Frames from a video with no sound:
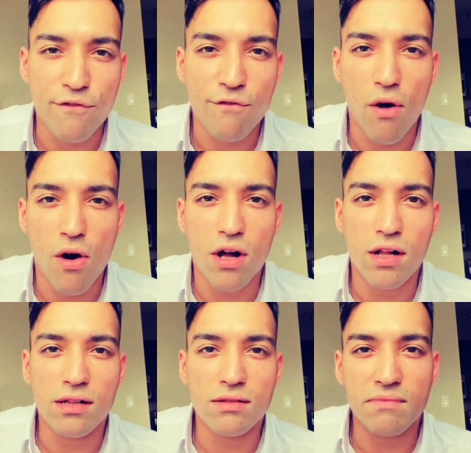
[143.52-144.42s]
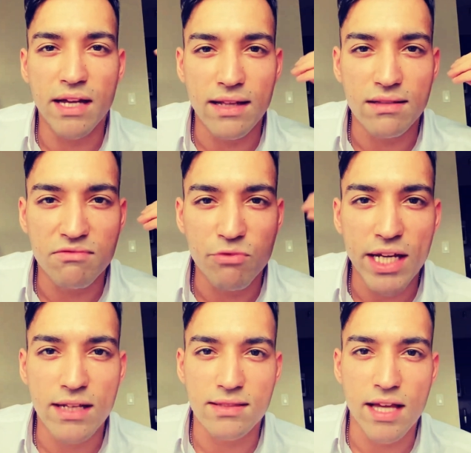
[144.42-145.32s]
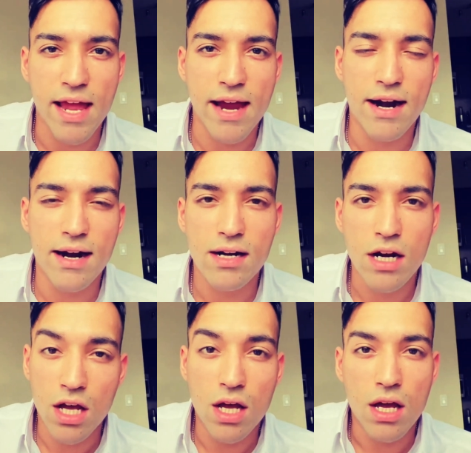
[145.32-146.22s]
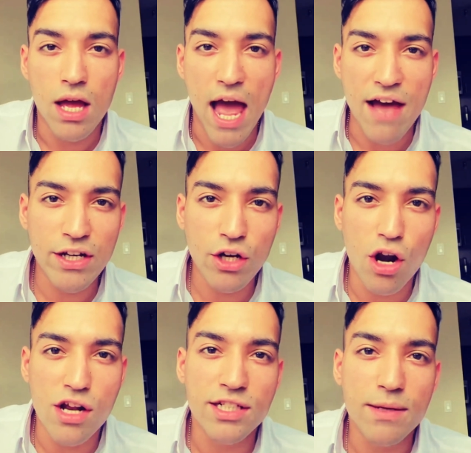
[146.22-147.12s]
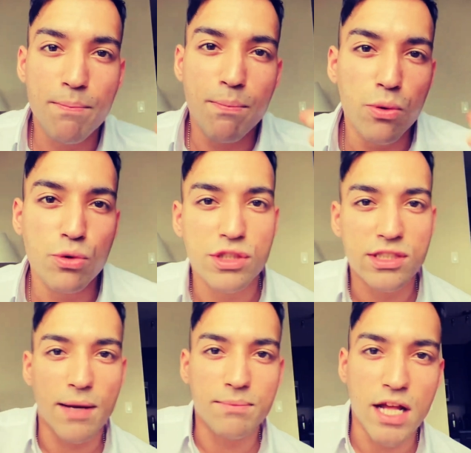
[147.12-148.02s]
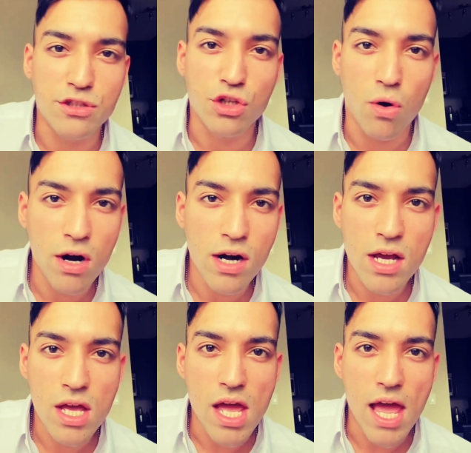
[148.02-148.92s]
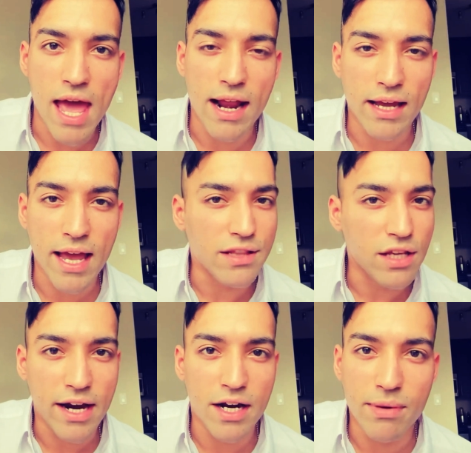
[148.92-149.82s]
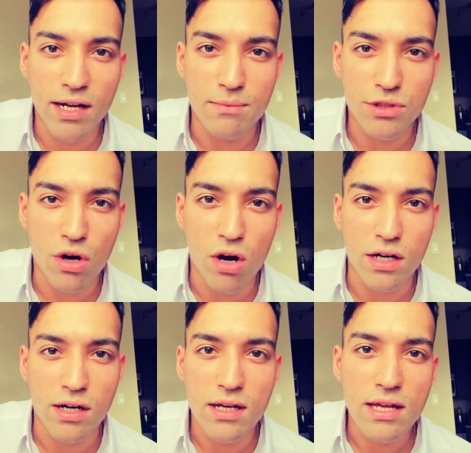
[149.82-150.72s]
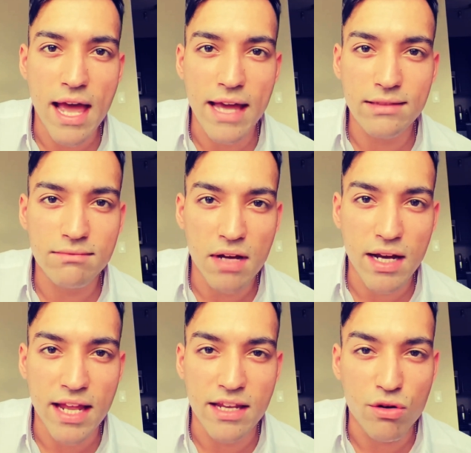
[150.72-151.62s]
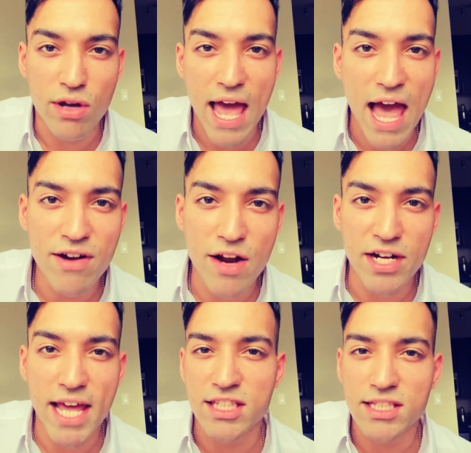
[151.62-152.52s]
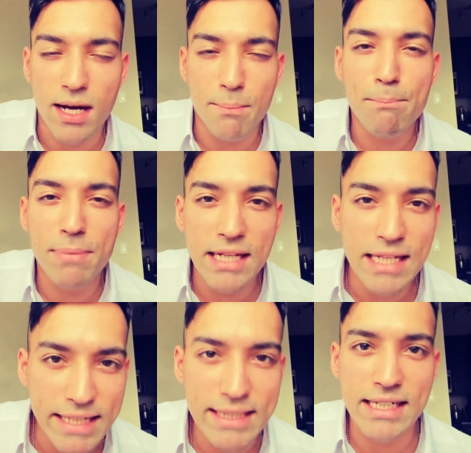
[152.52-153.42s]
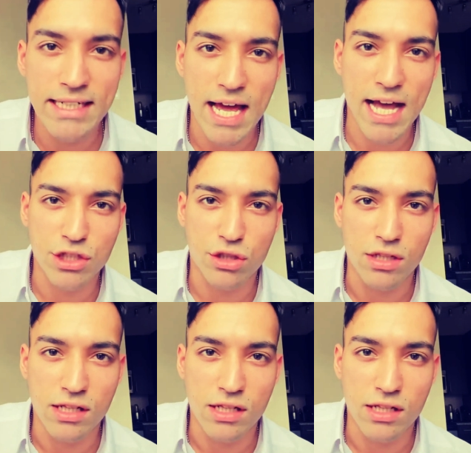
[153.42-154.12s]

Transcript: fall. It weakens the hair. Having collagen boosts up that store, and again, the hair becomes stronger. And again, you can have it every day. It's completely natural,